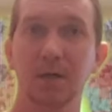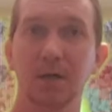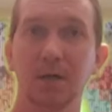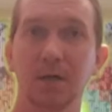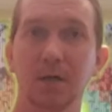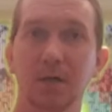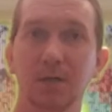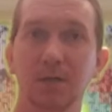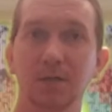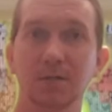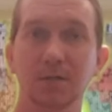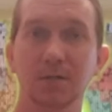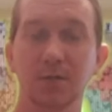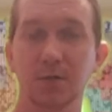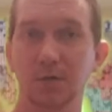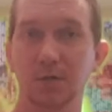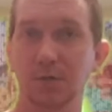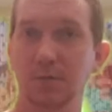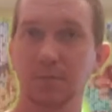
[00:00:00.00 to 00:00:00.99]

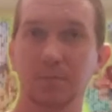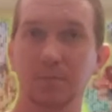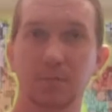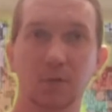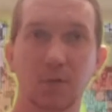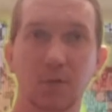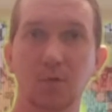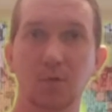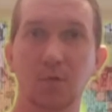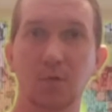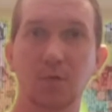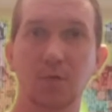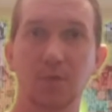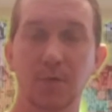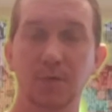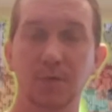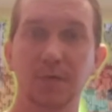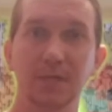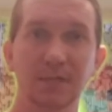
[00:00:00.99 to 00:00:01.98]
to your local
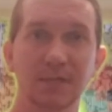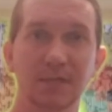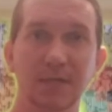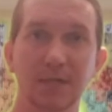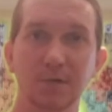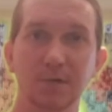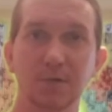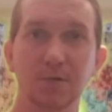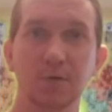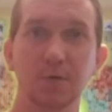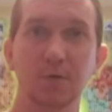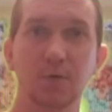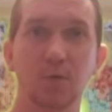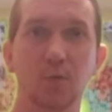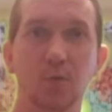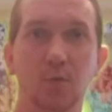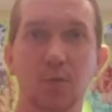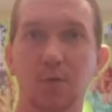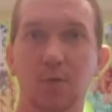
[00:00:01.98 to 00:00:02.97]
voting station,
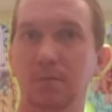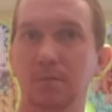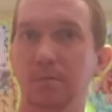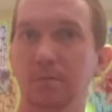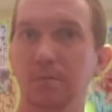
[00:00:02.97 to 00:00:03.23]
or